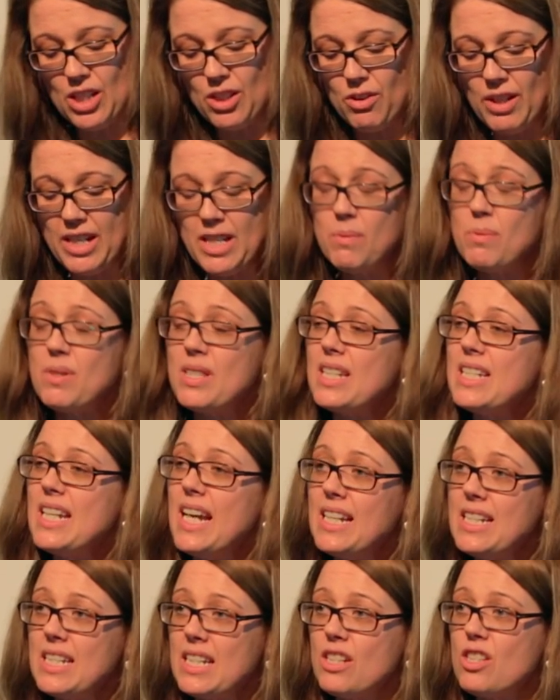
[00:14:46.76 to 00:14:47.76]
Grace was
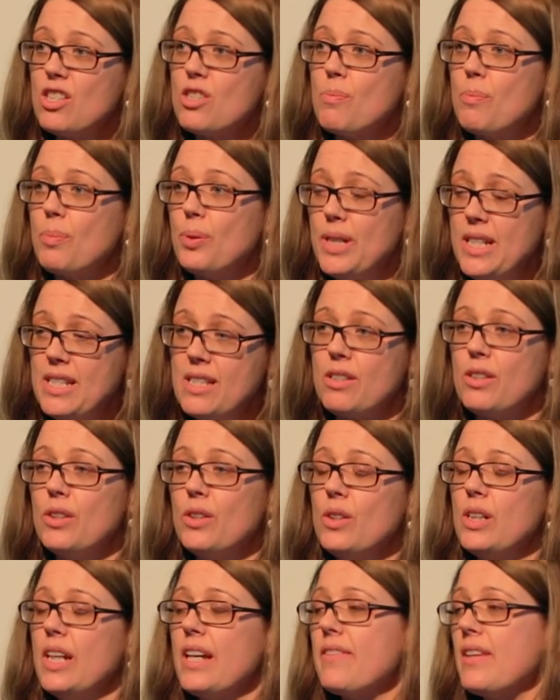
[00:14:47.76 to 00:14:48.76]
attending
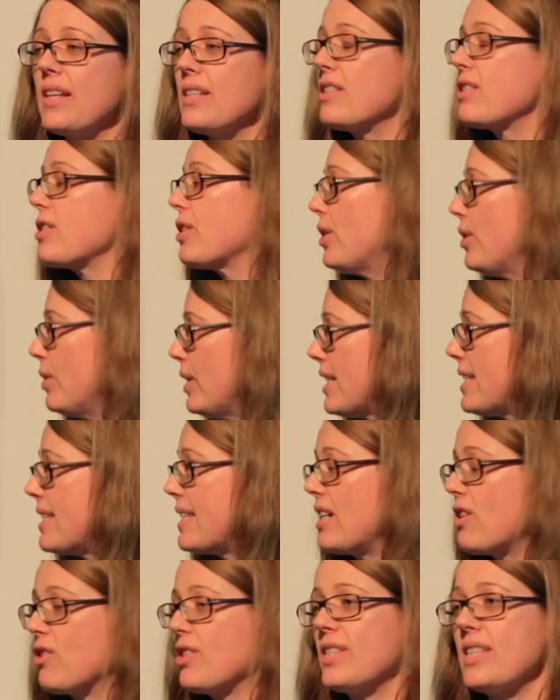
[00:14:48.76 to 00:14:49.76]
preschool and then school at
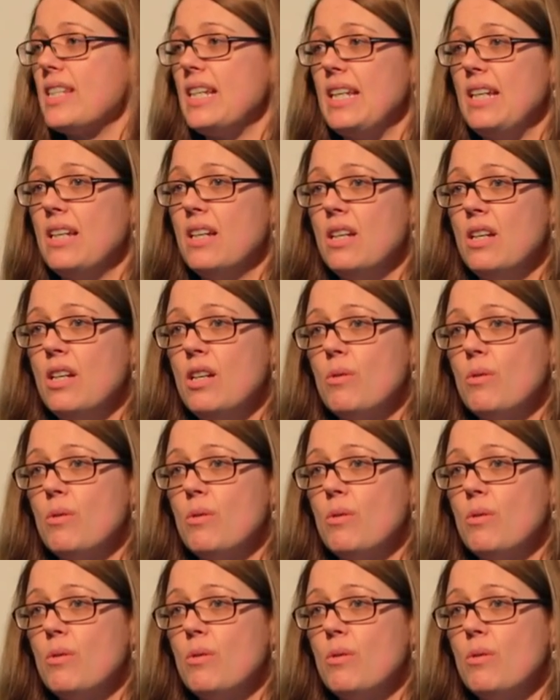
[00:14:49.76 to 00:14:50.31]
CRC,